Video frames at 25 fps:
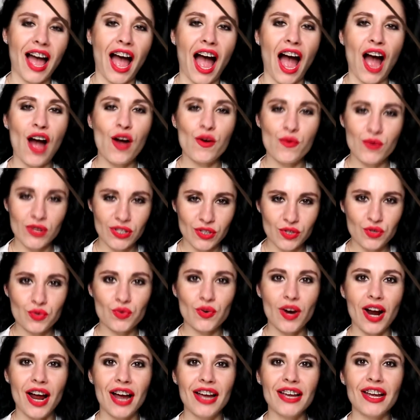I will
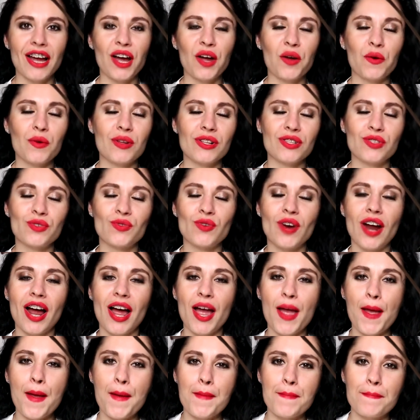try, I will
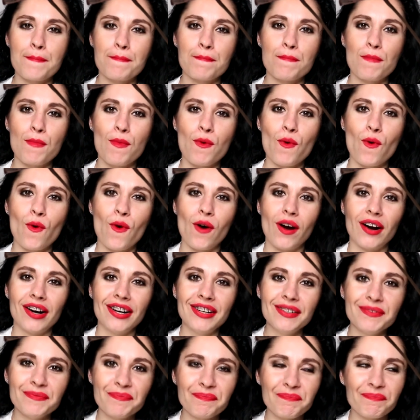try
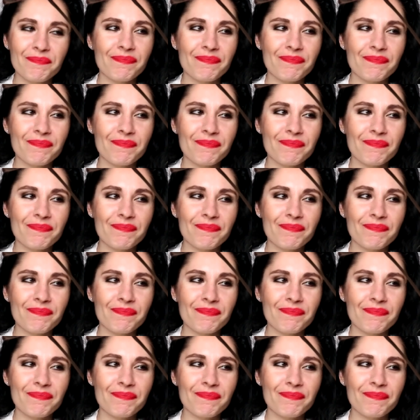more.